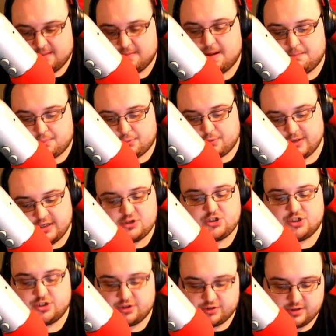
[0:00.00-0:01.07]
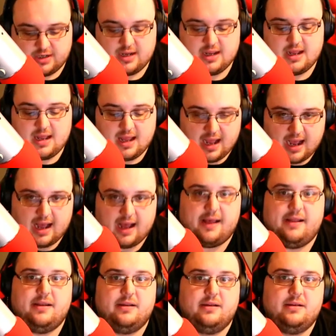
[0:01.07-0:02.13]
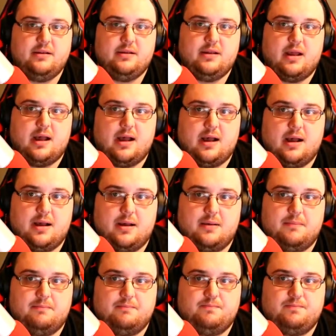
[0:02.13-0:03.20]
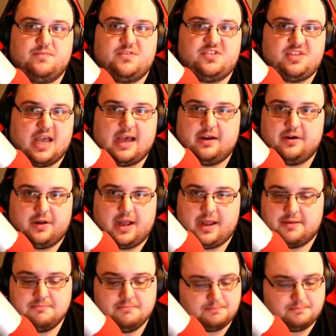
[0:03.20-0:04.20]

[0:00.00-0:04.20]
I'm pretty sure on Saturday,